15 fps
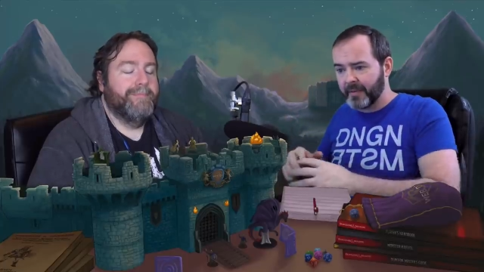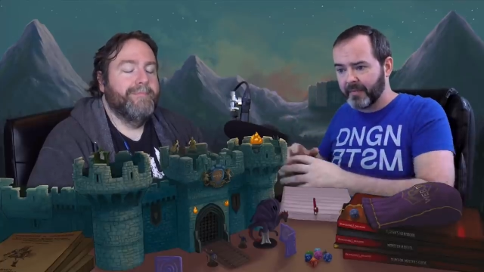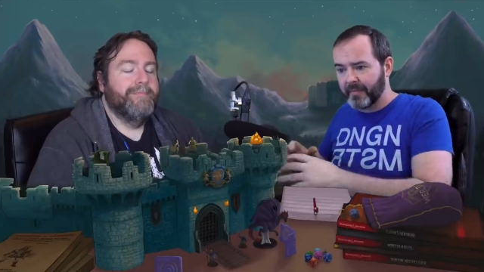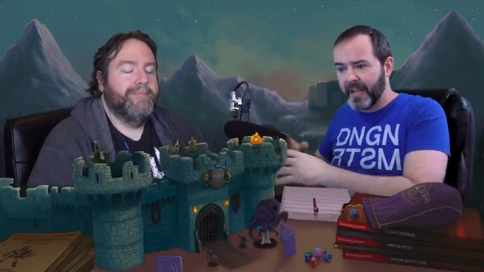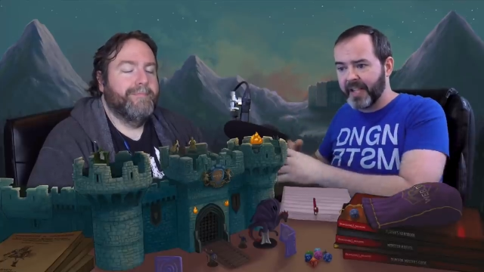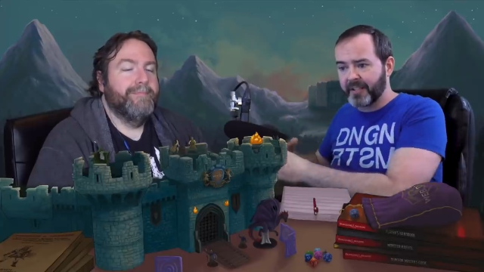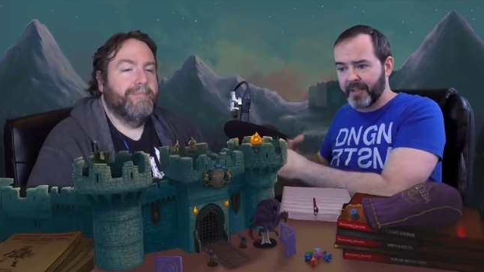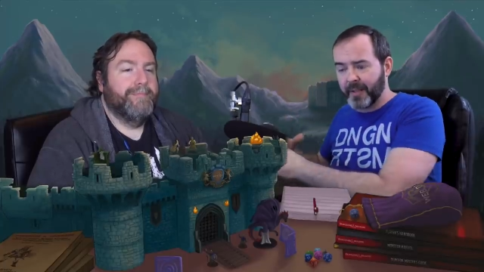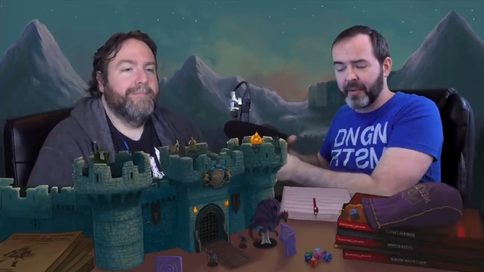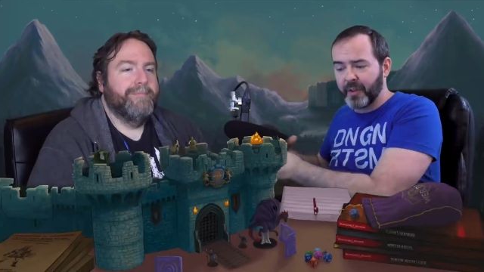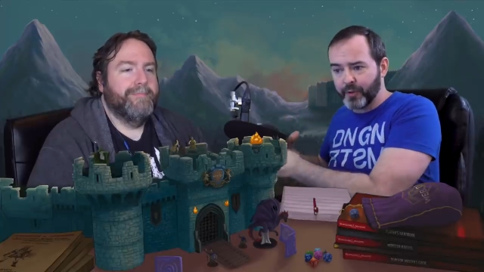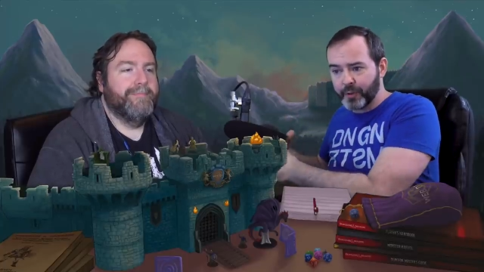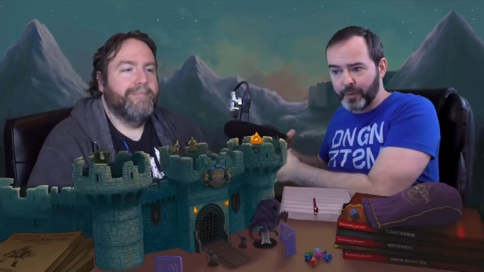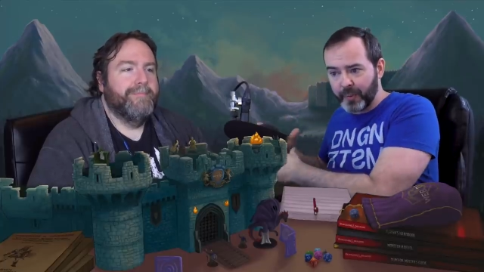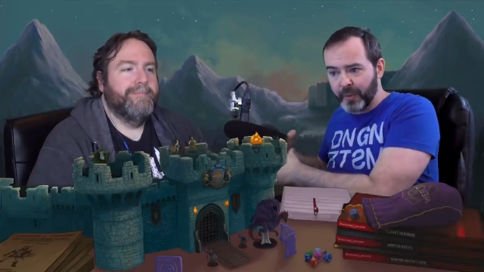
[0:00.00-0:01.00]
Speaker 1: make some of
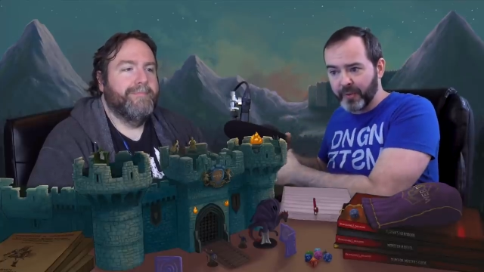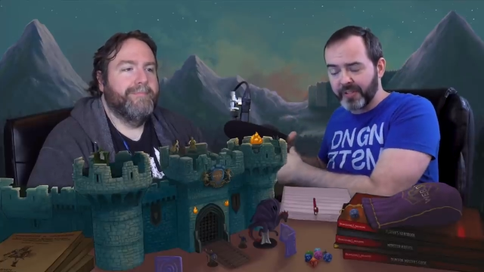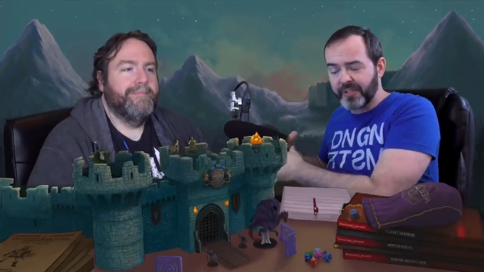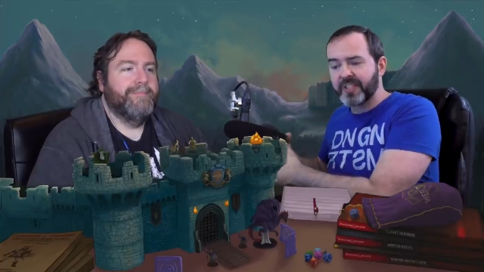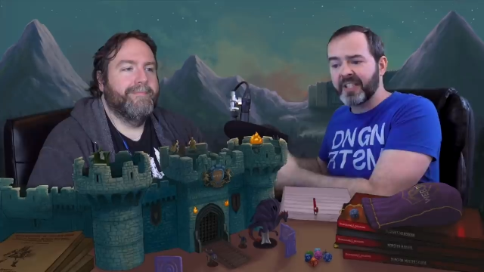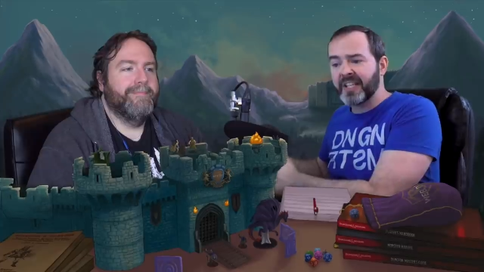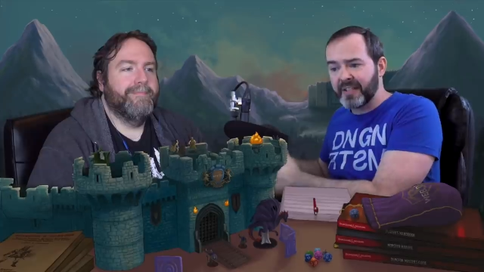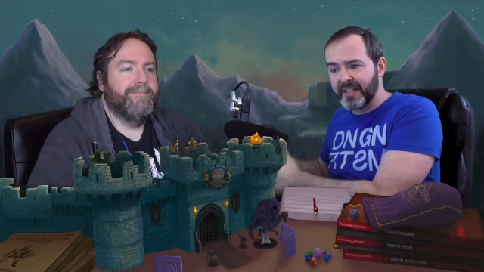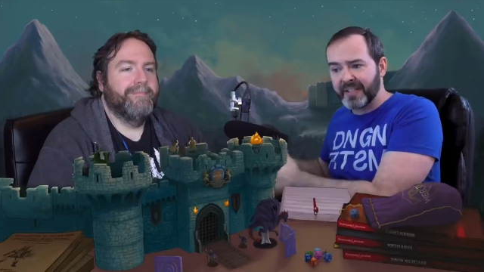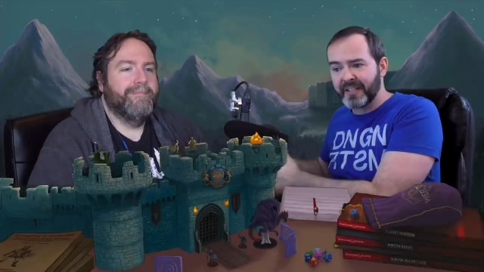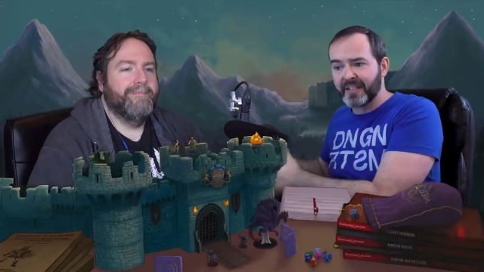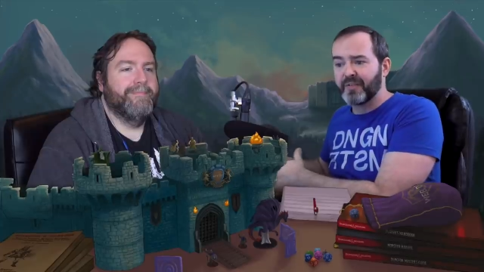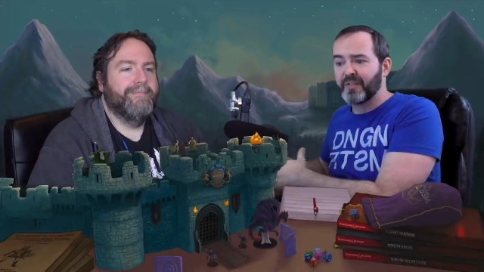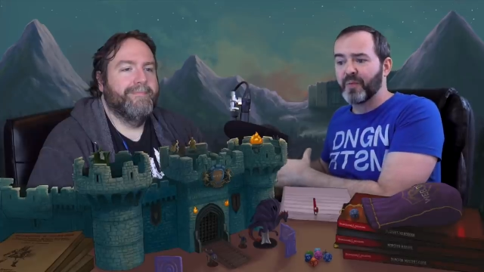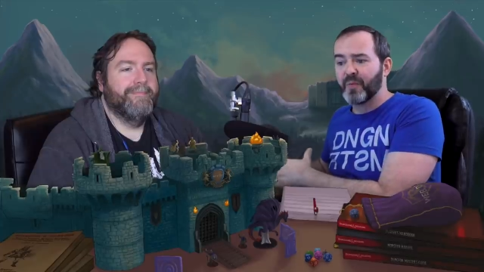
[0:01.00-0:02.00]
those pools
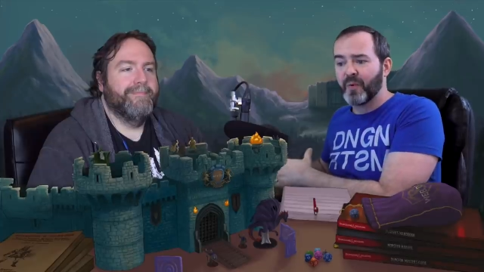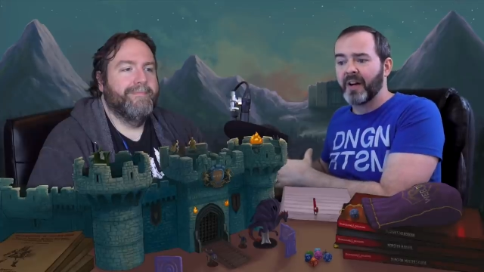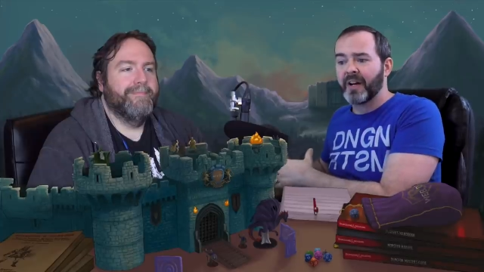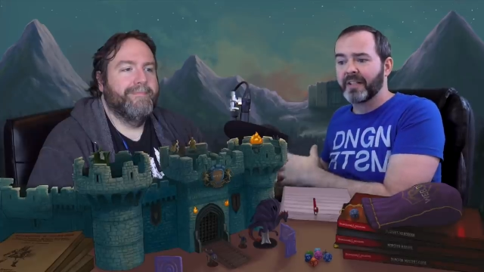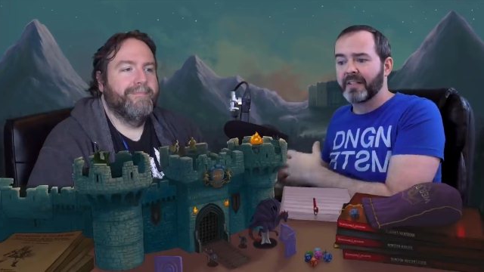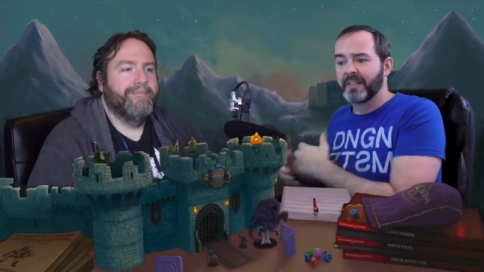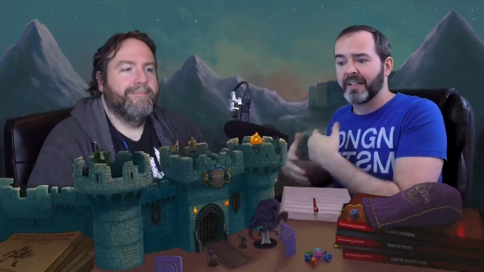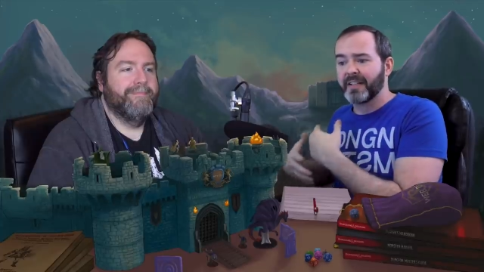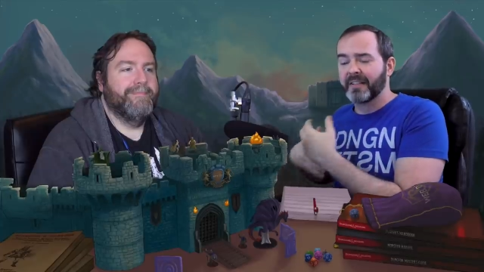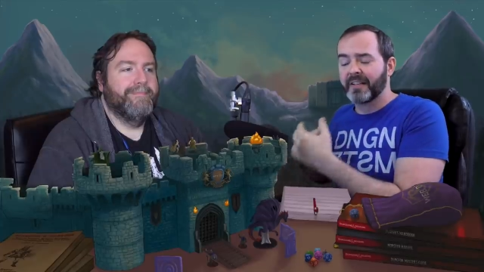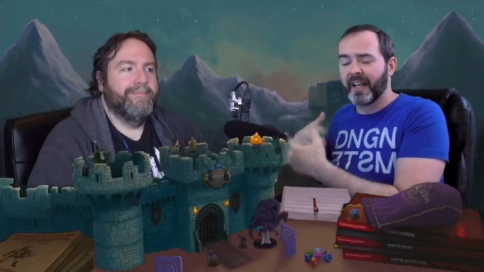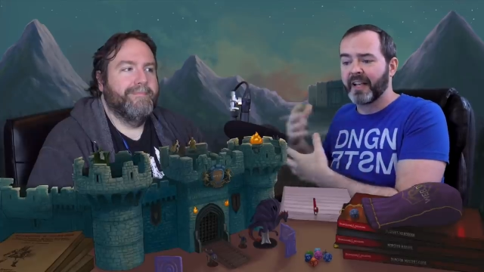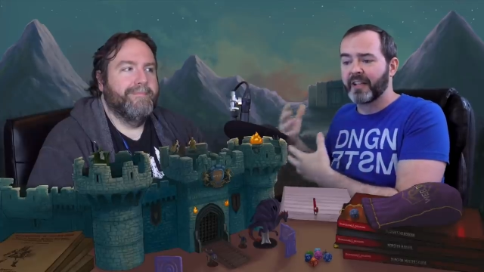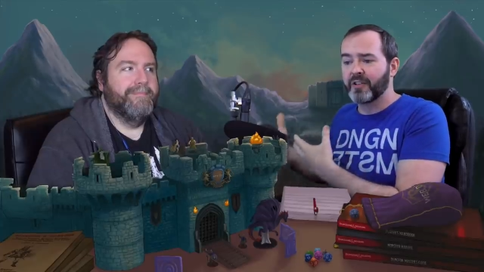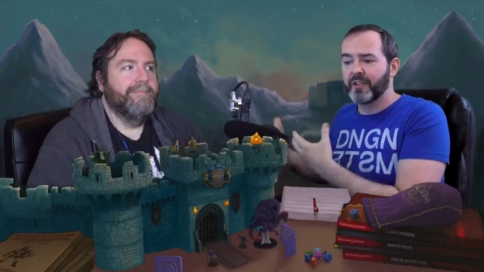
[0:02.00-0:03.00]
sentient if you want and
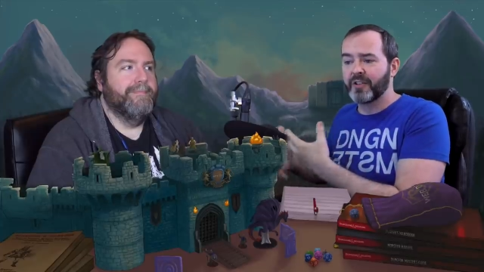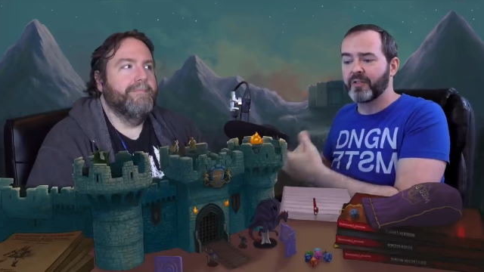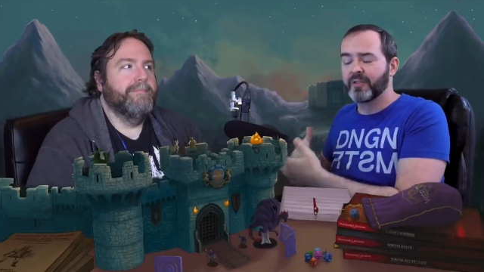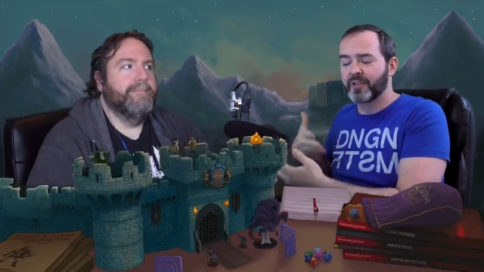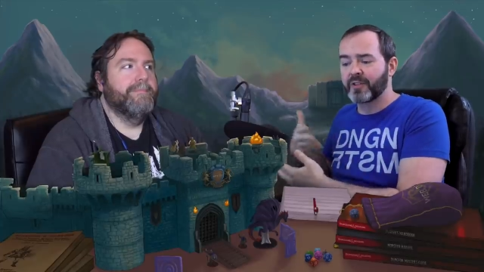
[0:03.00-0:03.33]
like mm-hmm.